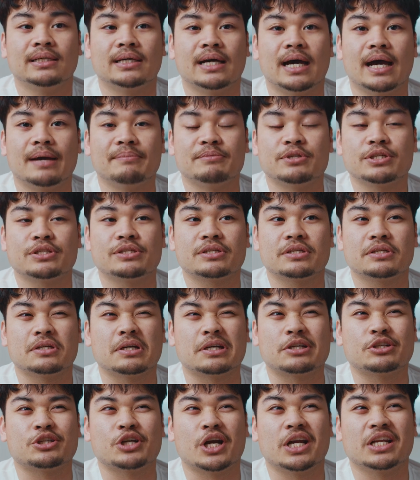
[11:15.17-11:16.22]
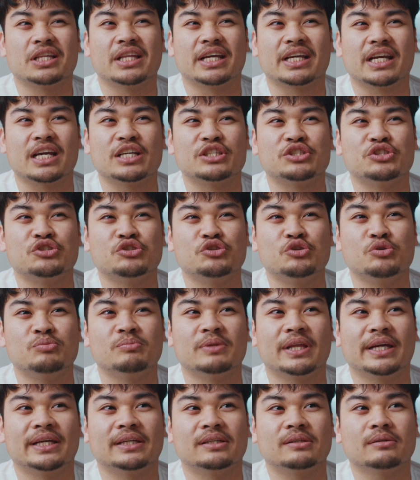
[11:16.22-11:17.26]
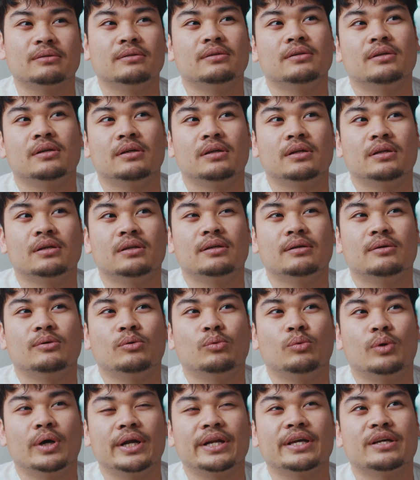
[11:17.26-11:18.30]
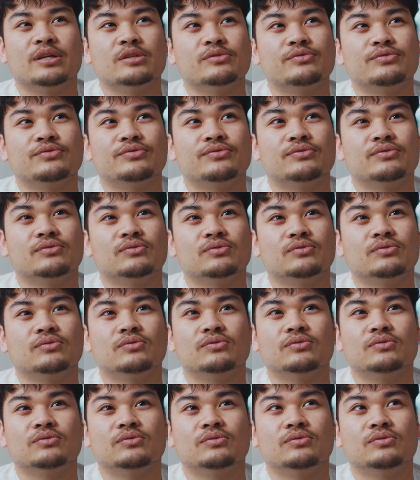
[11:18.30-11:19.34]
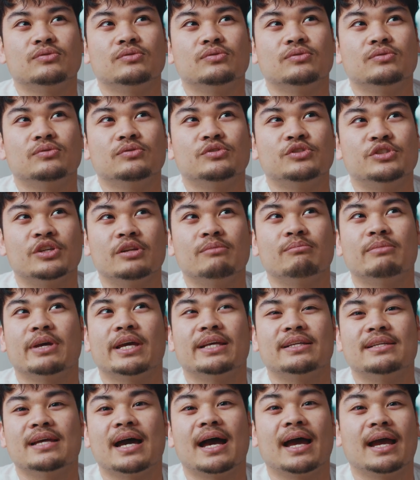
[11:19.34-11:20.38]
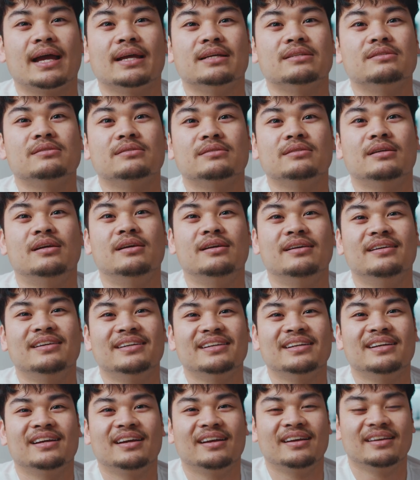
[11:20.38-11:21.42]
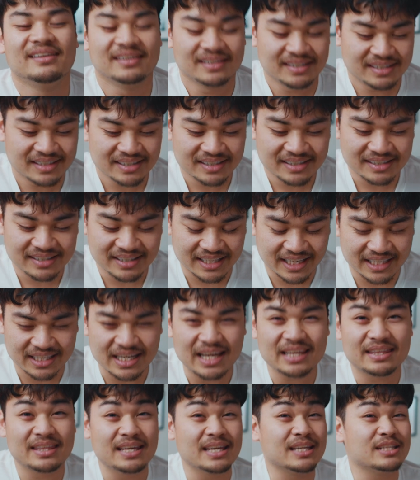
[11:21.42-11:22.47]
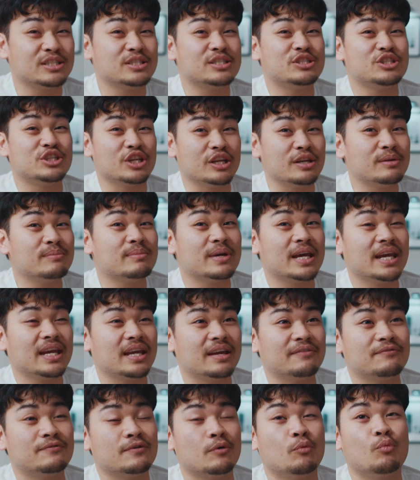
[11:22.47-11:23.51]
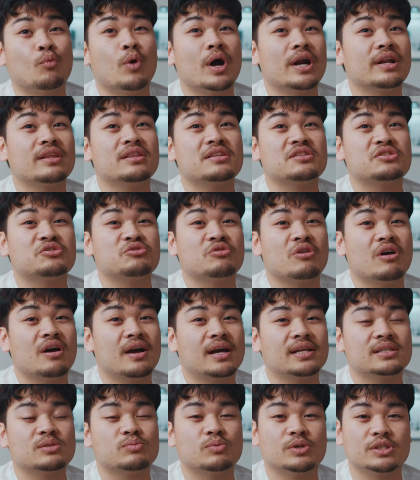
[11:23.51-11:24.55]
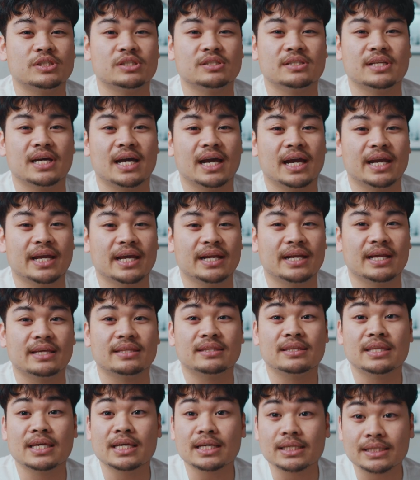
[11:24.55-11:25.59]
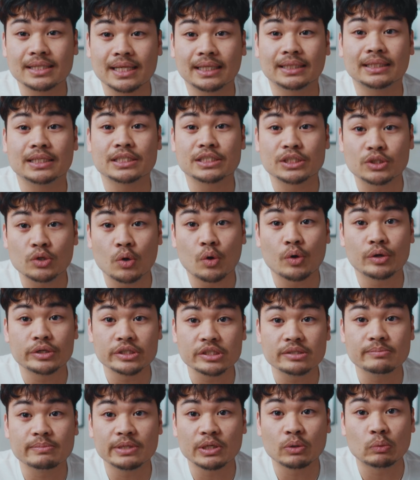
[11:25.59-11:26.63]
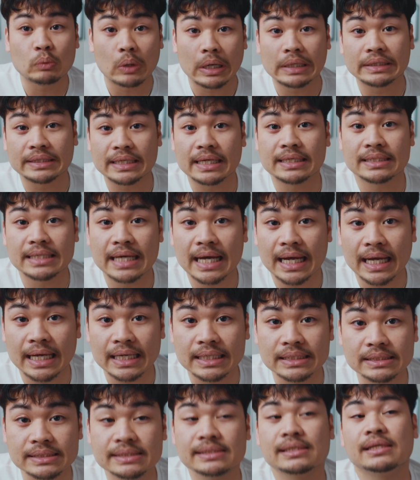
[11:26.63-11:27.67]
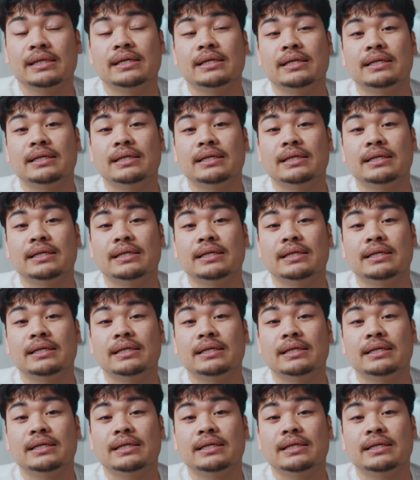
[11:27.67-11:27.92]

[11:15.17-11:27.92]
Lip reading: I'm just trying to like assume, like, what if Jinbei dies? Like, I think Jinbei, if one of the Straw Hats were to die, and I think that there's going to be one that dies,